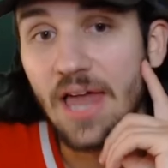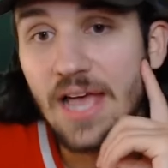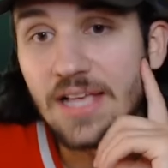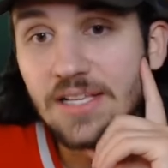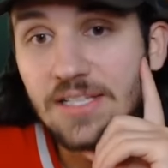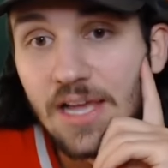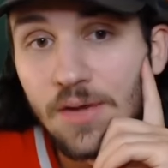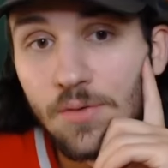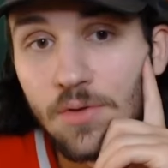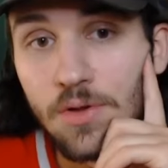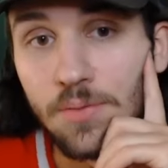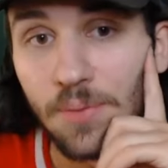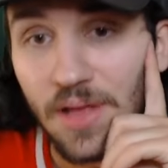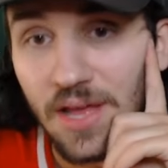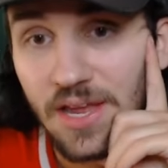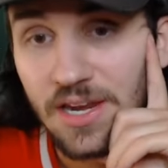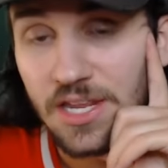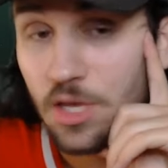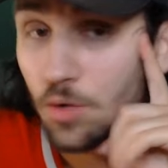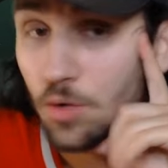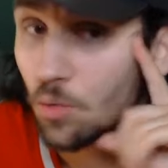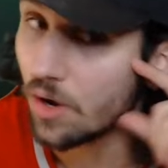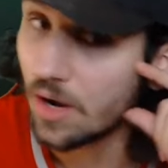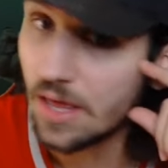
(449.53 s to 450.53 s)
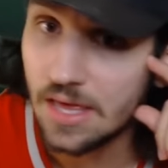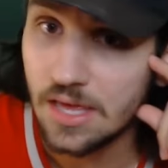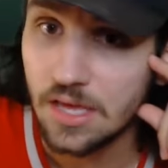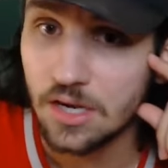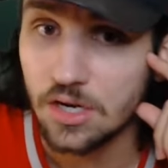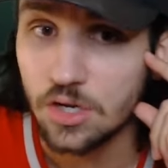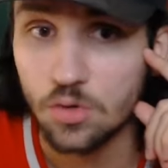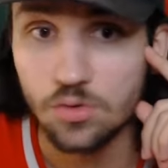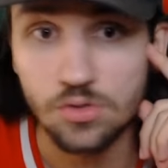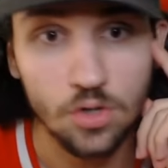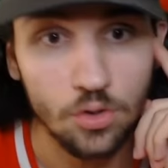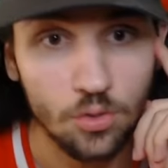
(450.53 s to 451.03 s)
last guy we played, he went
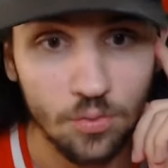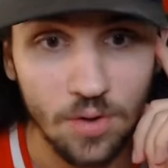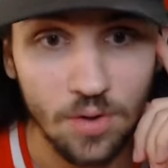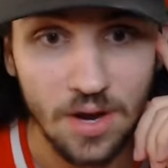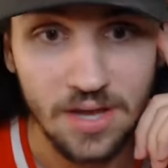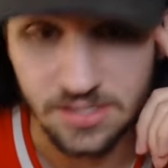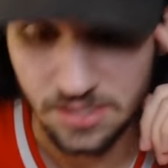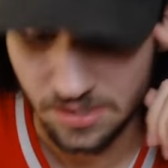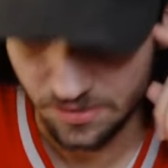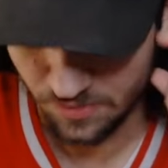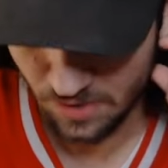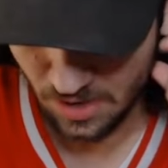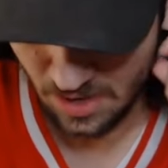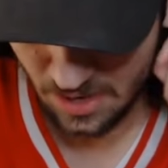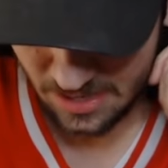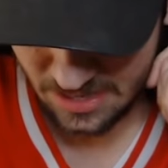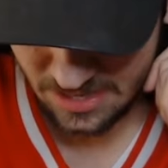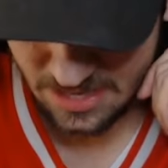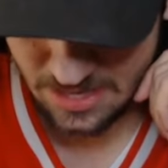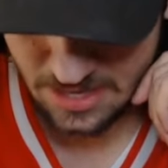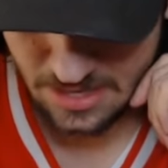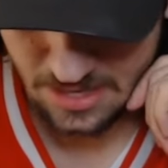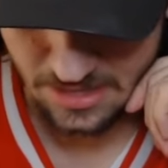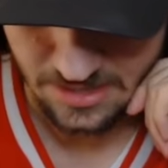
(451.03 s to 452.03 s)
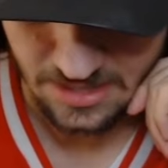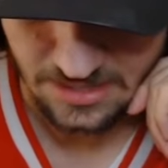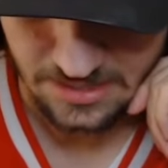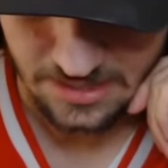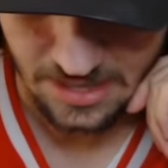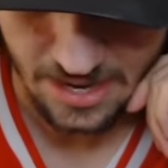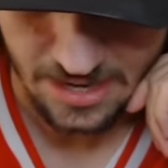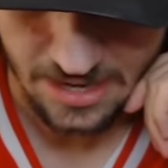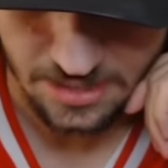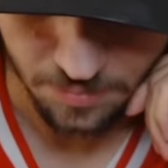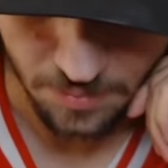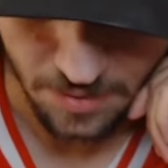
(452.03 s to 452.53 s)
in. He was aggressive. This
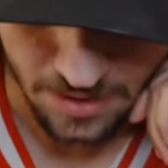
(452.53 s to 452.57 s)
guy is